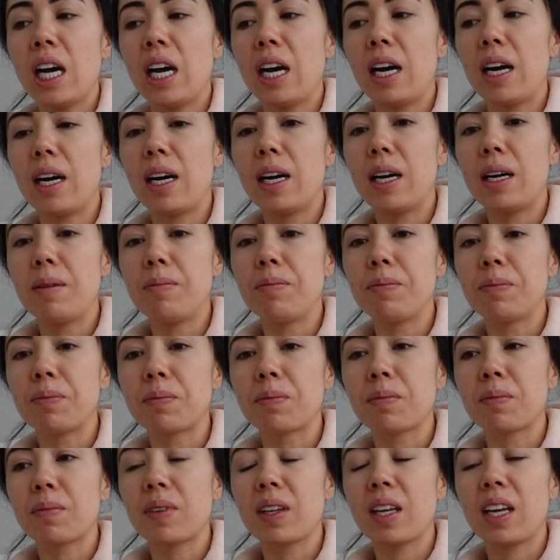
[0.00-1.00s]

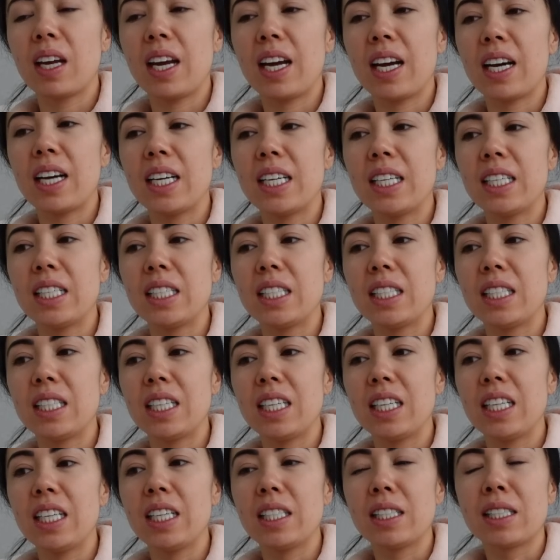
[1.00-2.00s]
And
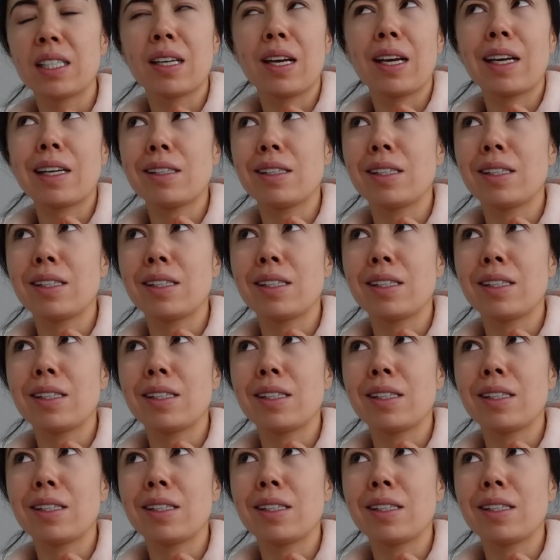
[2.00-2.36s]
it's, like,